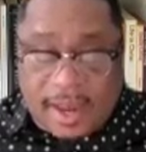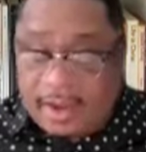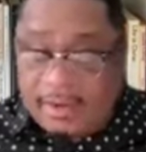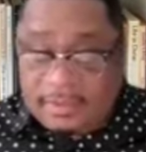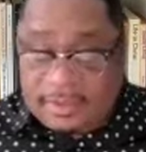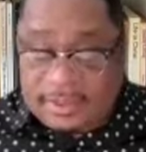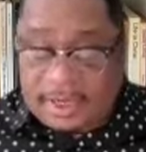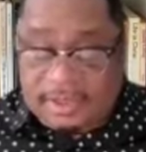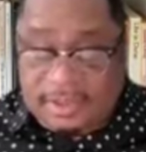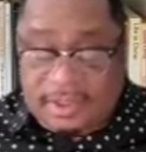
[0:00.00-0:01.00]
an
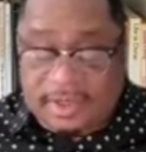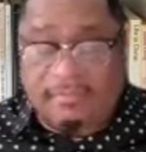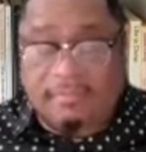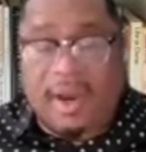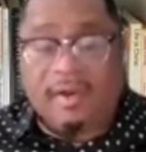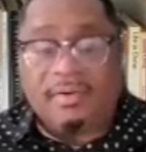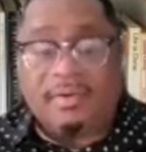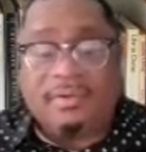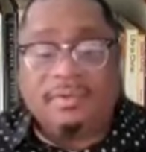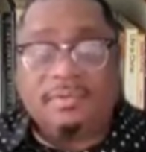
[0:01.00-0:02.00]
accusation of
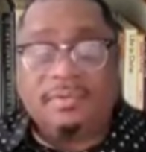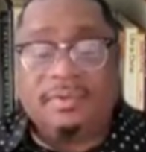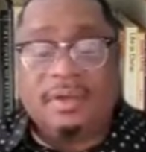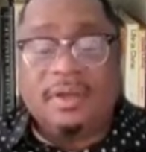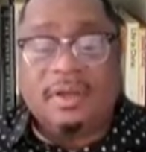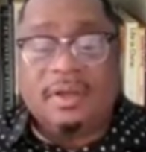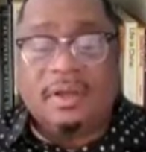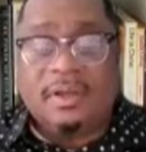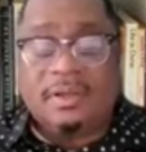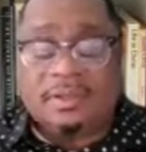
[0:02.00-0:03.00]
marital
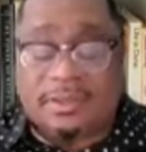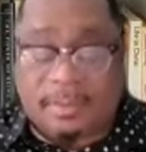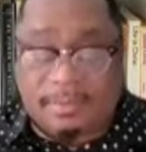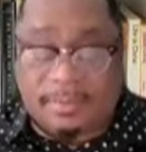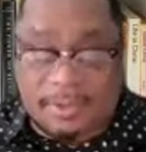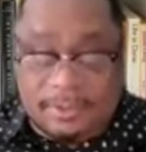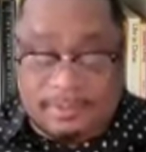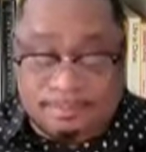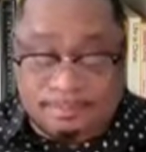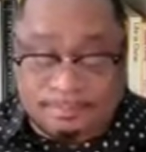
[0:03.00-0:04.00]

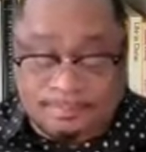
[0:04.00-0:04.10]
deception.